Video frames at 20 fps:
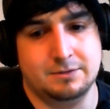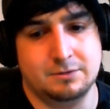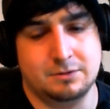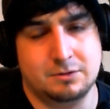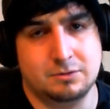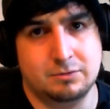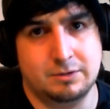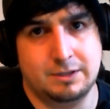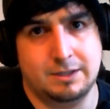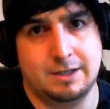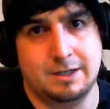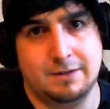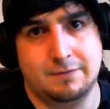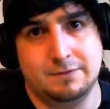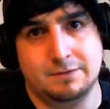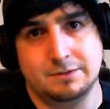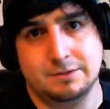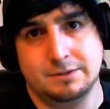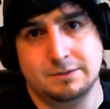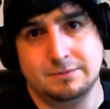quit
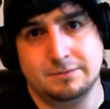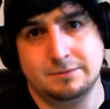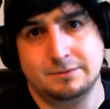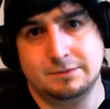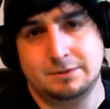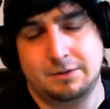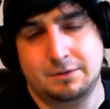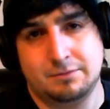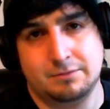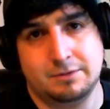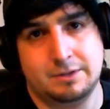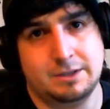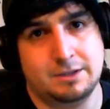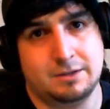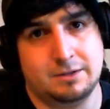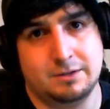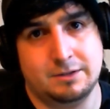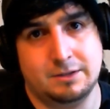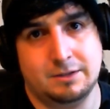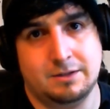after 3
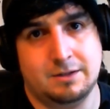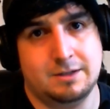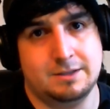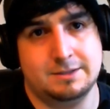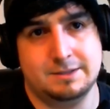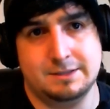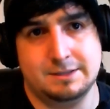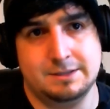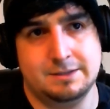hard losses.